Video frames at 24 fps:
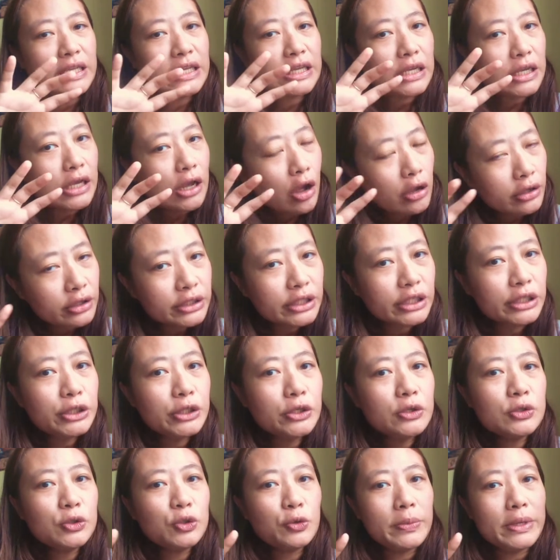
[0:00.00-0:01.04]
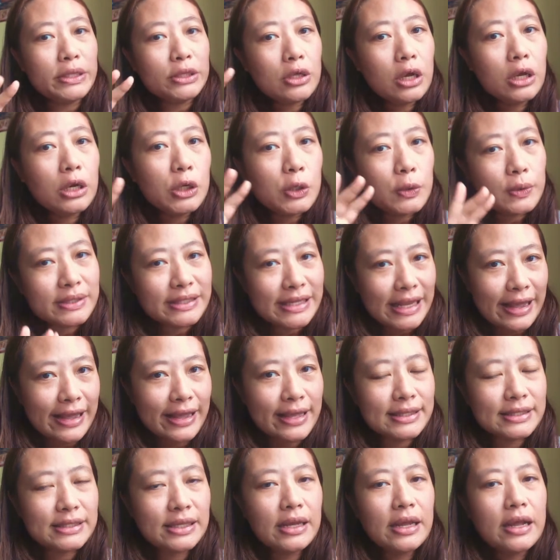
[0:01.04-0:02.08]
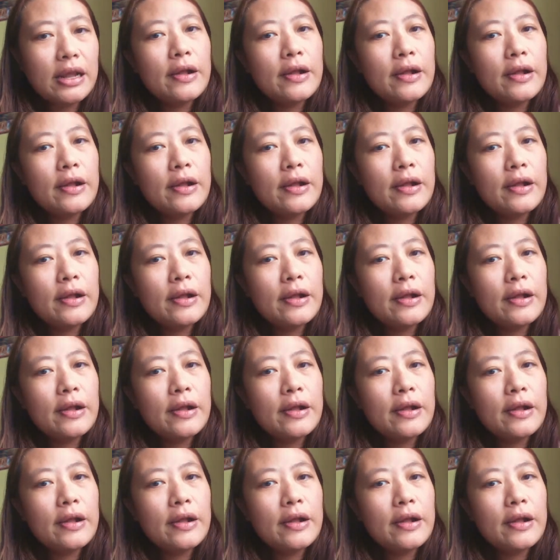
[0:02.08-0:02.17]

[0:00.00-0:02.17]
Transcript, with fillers: it continues to be not looked at